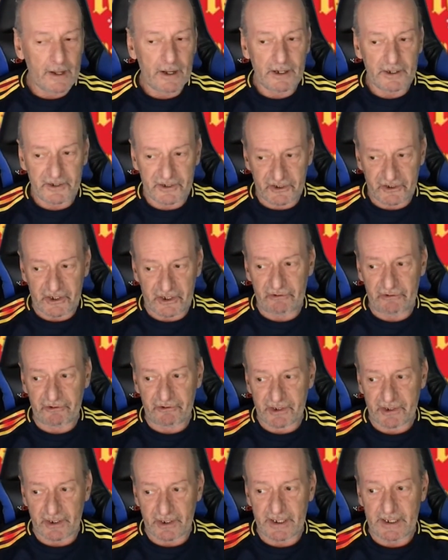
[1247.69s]
a
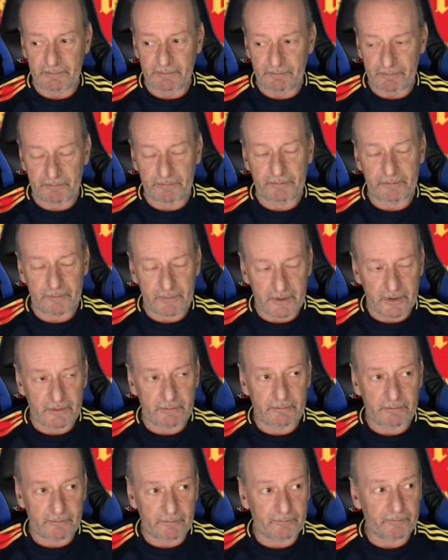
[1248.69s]
seriously
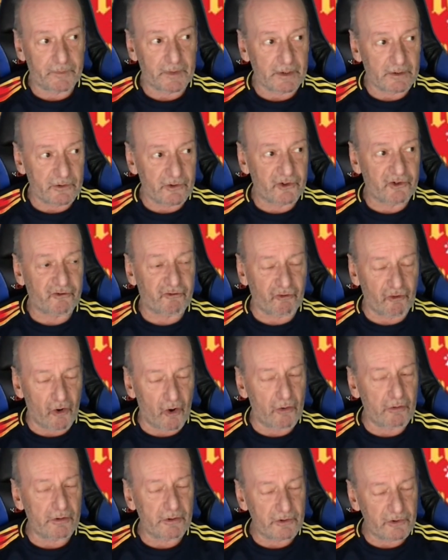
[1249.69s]

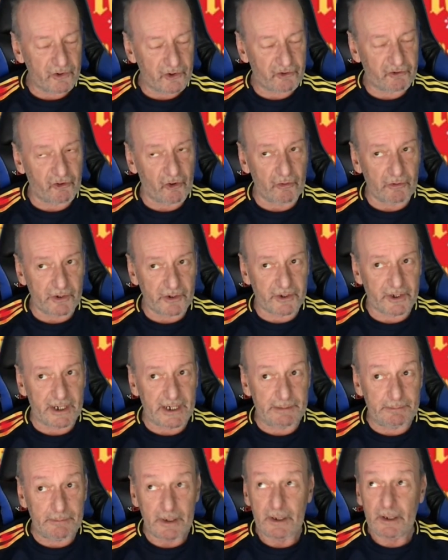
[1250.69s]
strong
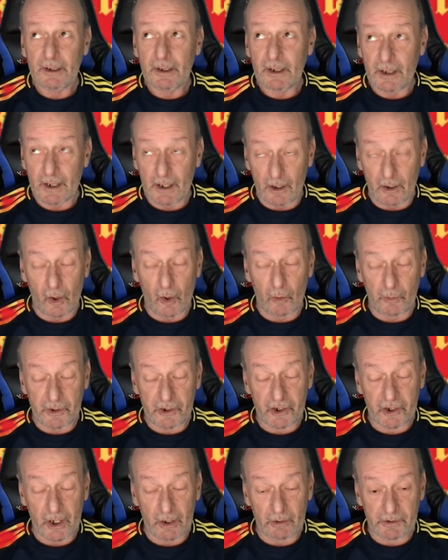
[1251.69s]
team, along with
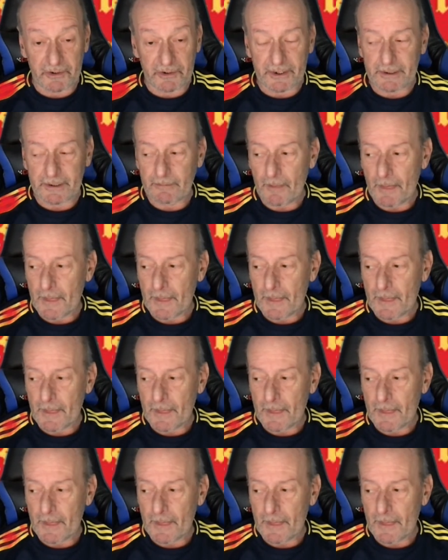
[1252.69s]
Chelsea.